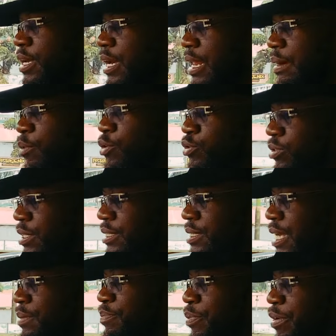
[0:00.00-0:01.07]
And I'm going to test
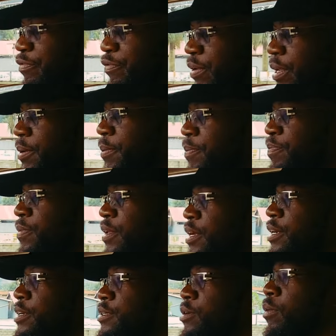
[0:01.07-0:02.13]
that briefly.
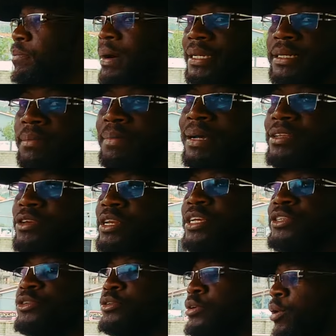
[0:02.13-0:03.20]
So, but you
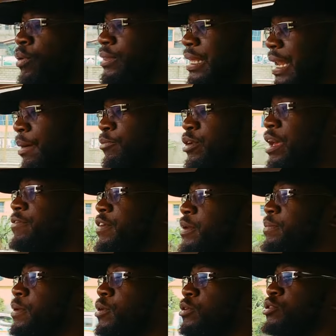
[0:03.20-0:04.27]
need to know that I'm driving
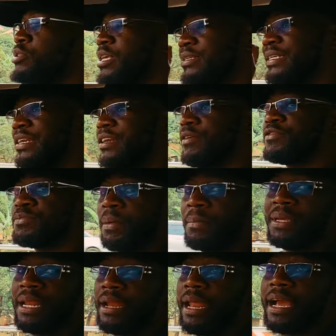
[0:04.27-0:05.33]
below 2,000 revs per
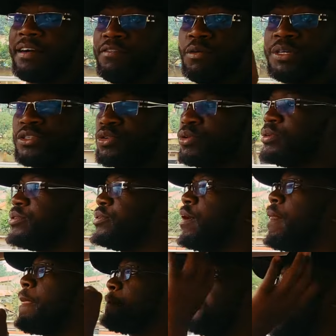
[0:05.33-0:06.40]
minute, like I've always told you.
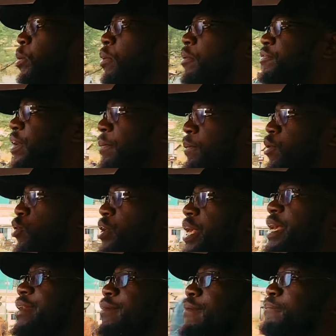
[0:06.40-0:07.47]
Below
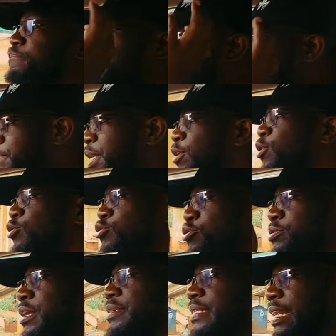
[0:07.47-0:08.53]

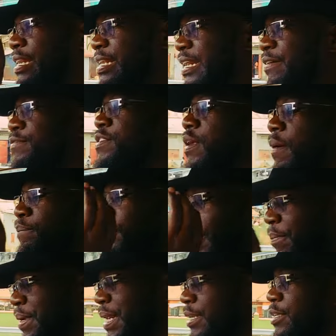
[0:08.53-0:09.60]
2,000 revs per
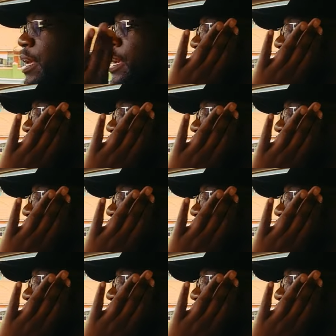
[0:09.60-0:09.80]
minute.